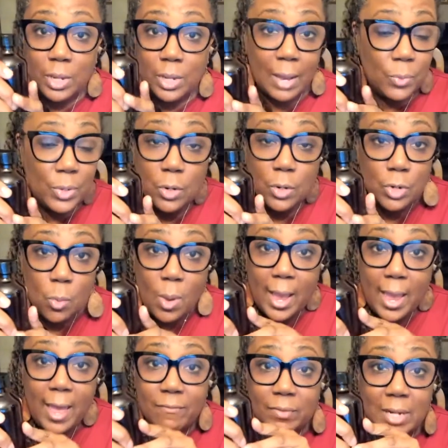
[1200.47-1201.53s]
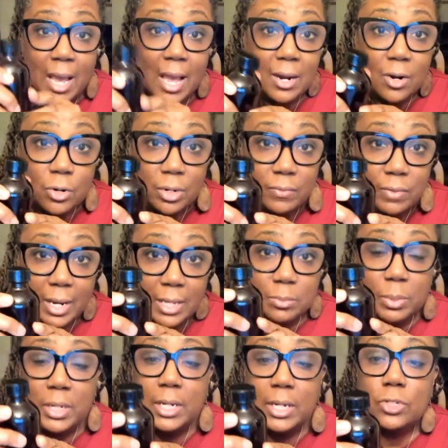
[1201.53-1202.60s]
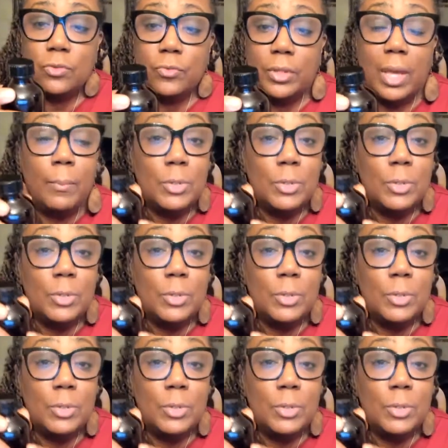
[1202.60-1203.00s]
We don't know why. I have not heard an explanation for that,